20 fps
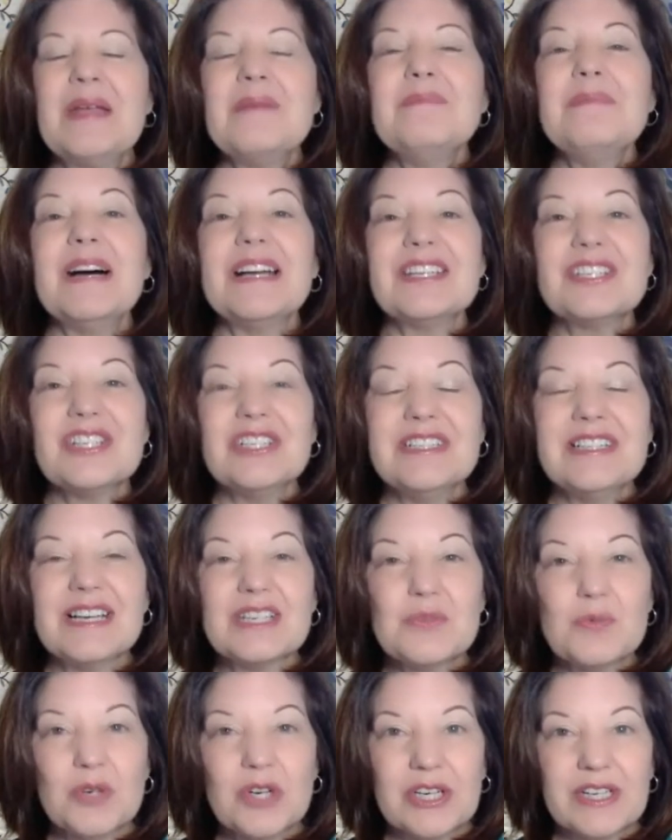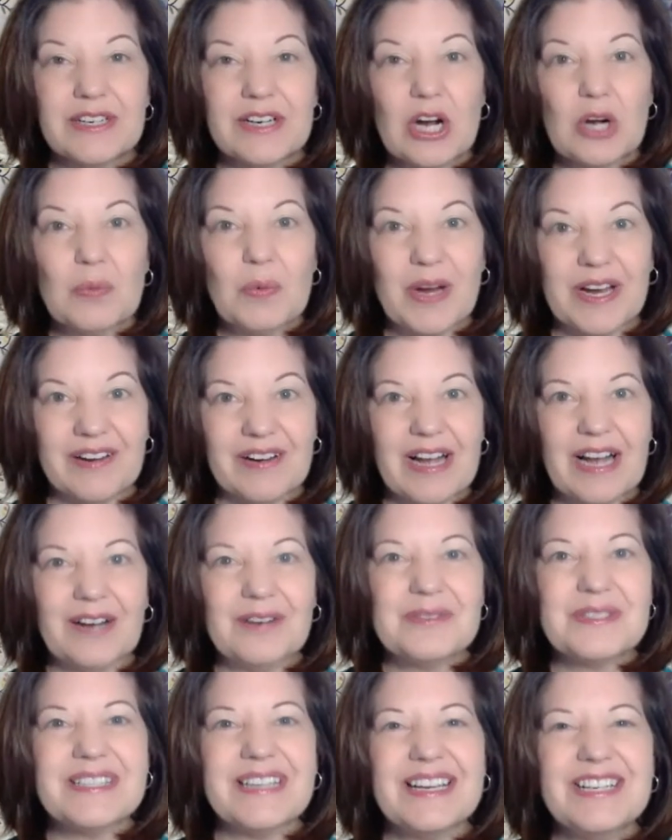But she does work in our
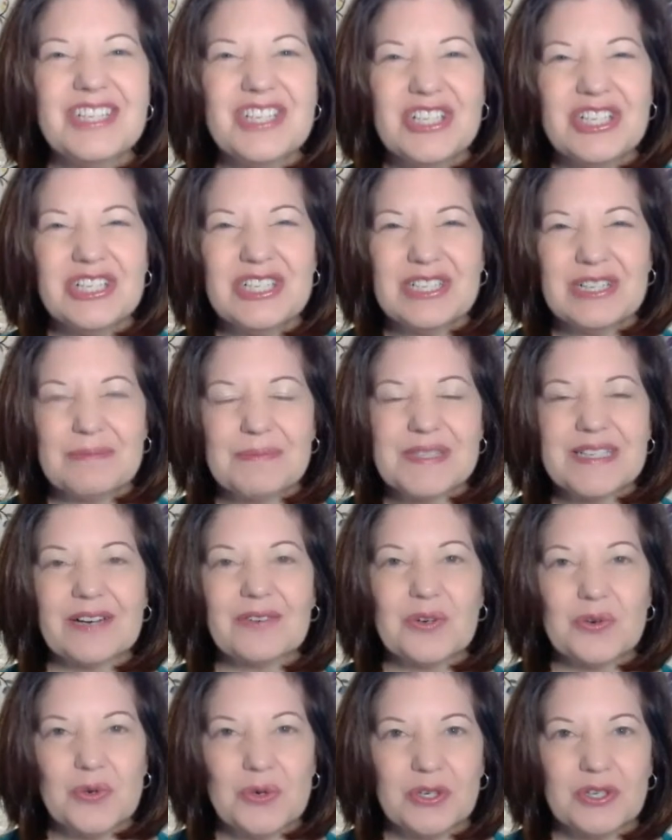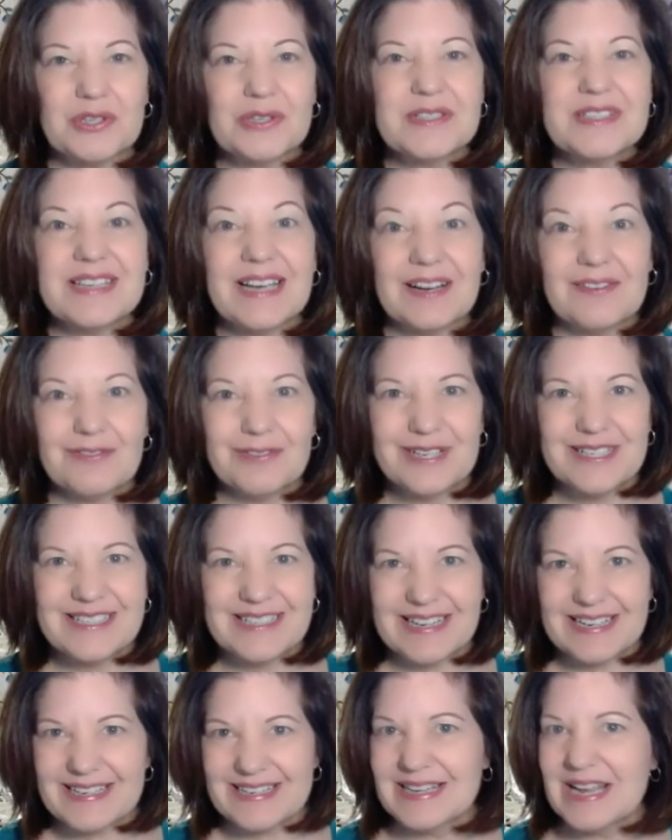warehouse and she ships out orders every
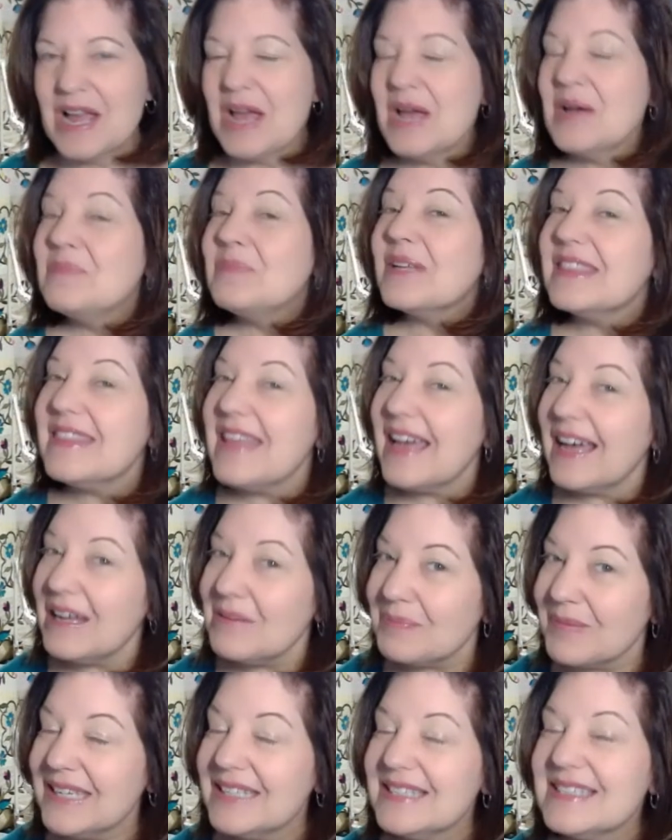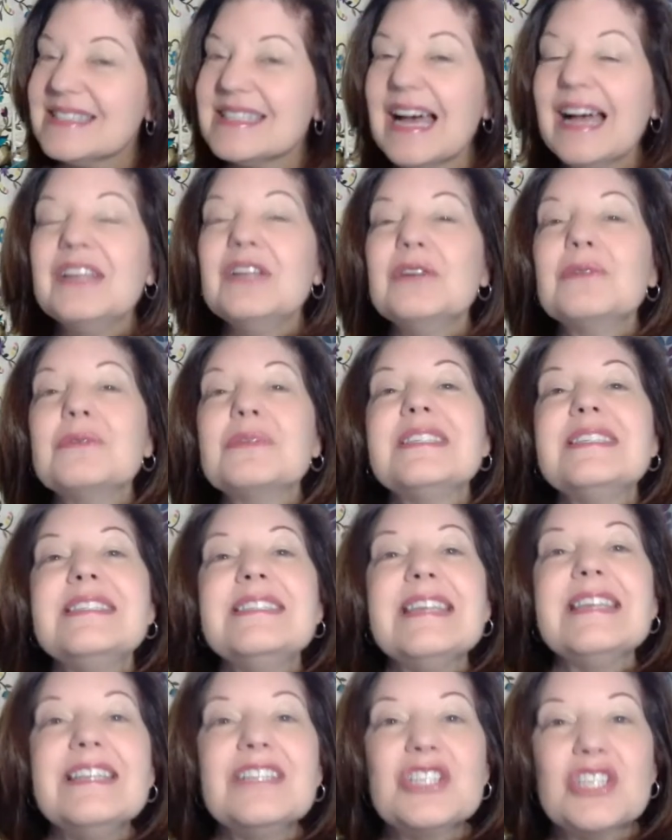day. But that means I don't
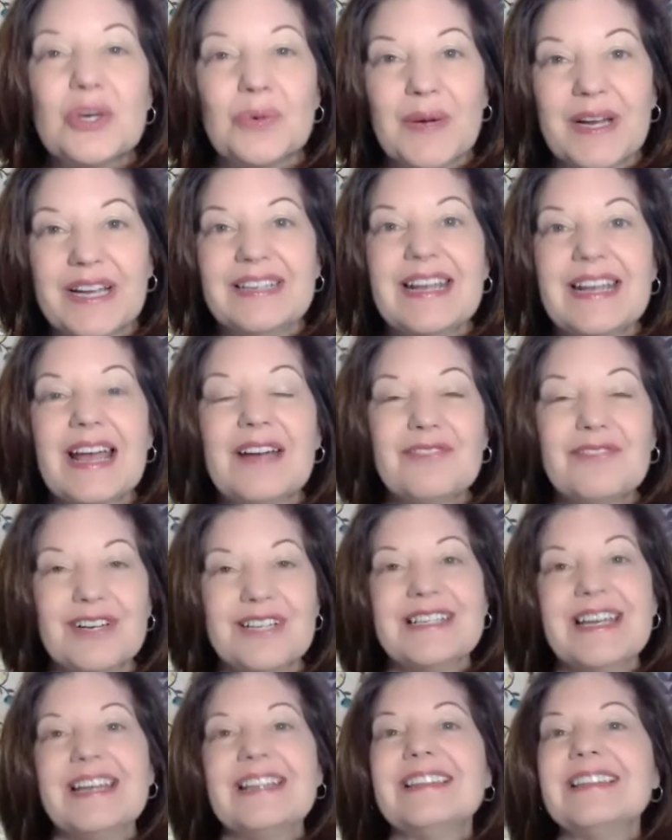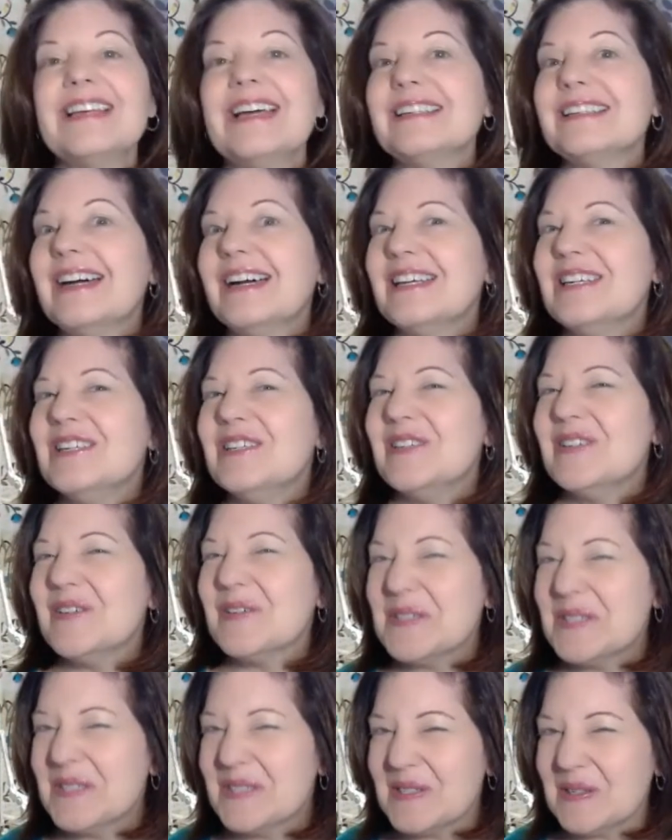see Joanne every day like I
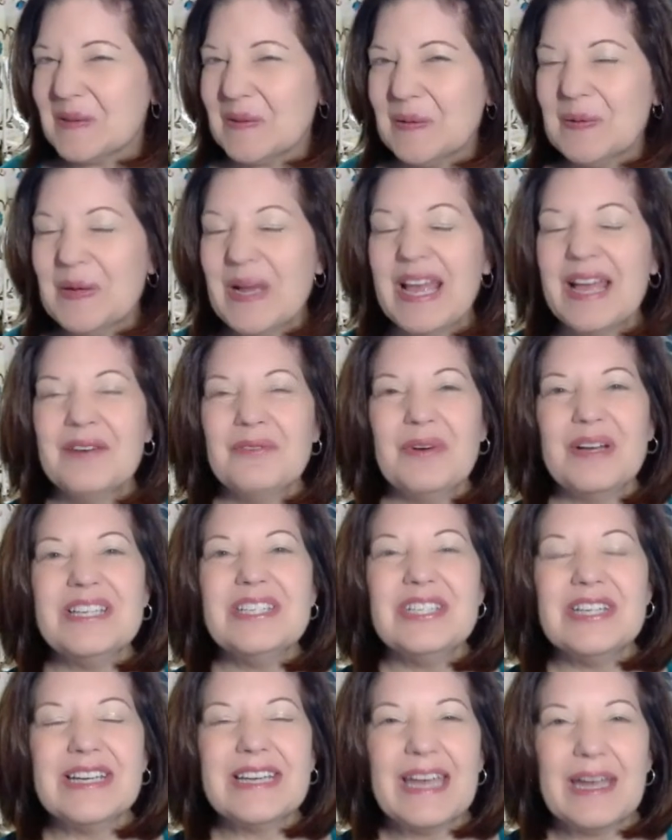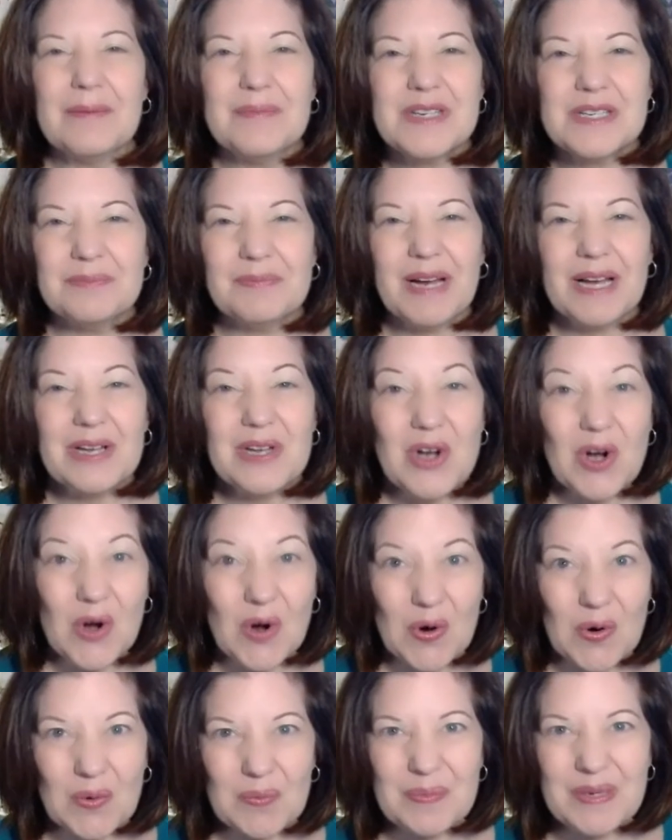used to when she came to my
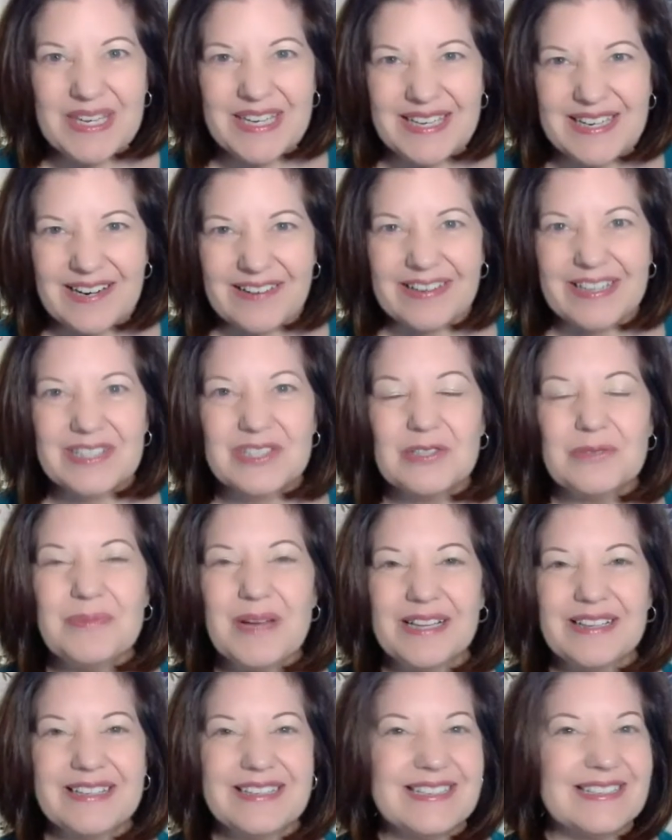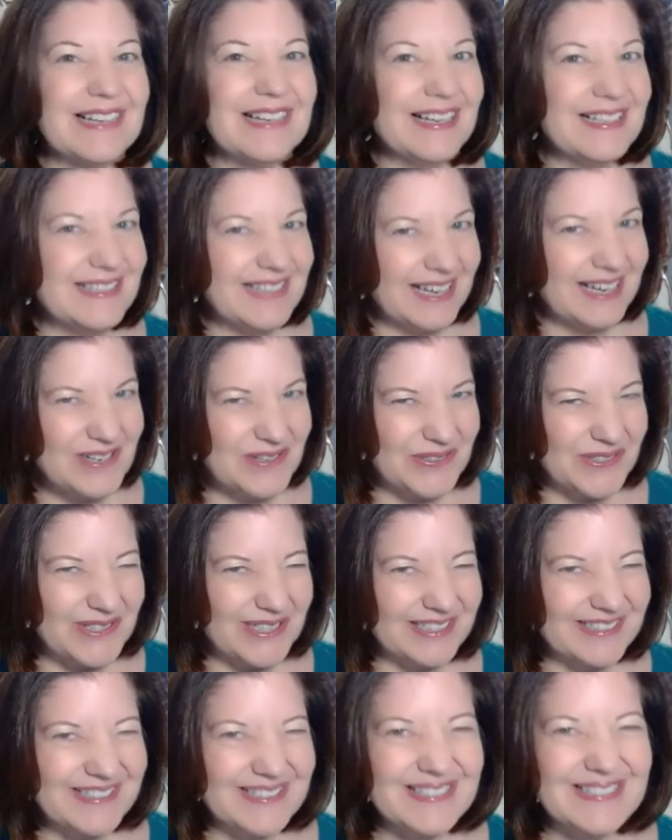home here at Sue Pellin Designs
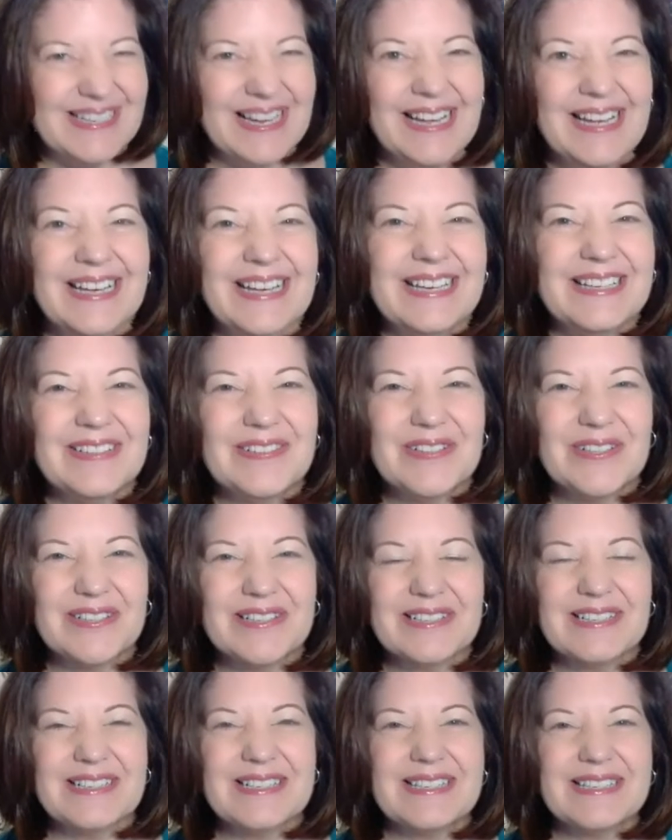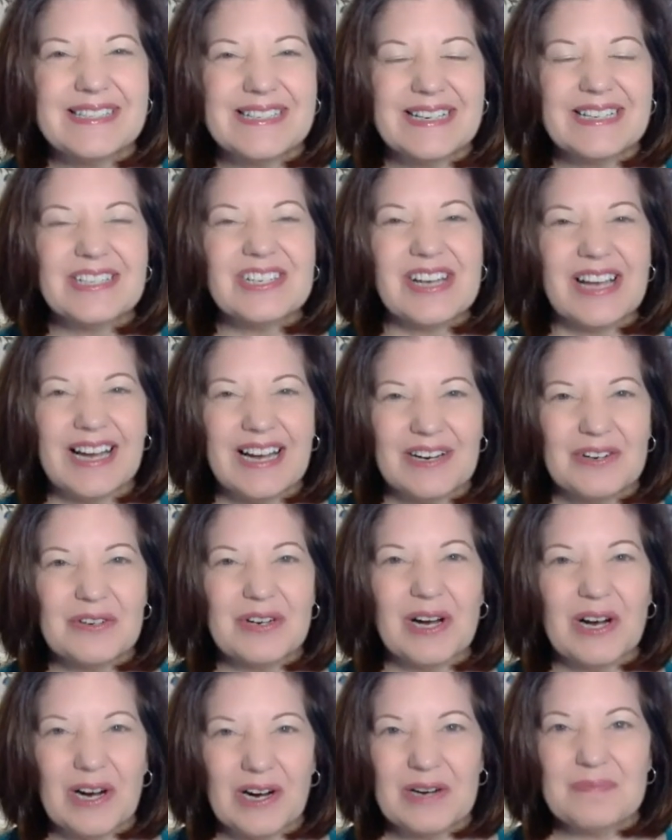headquarters in order to stitch out
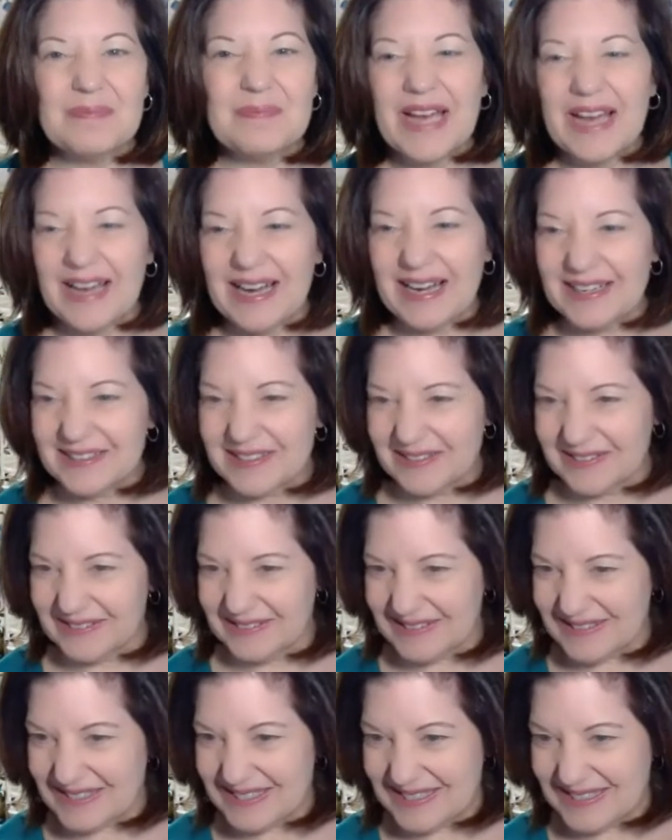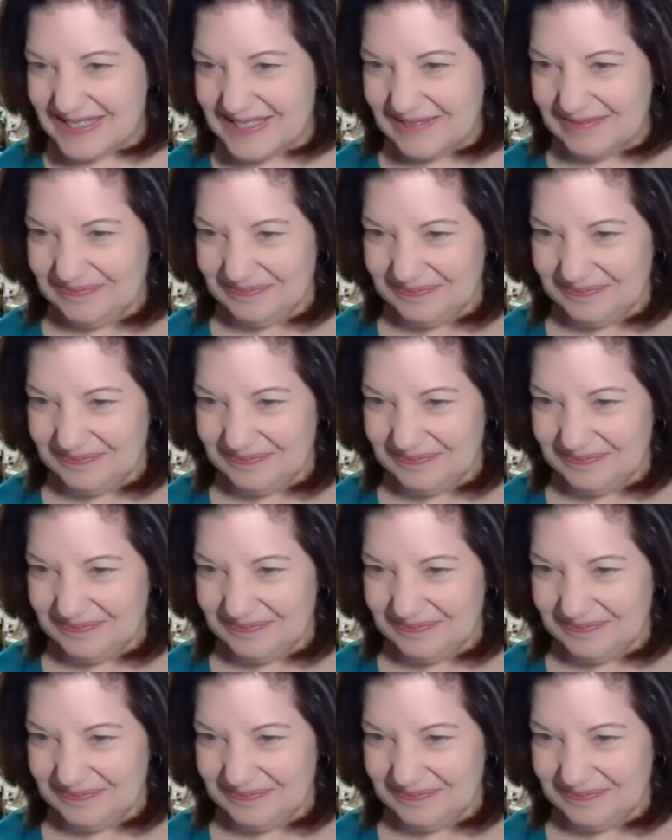our patterns.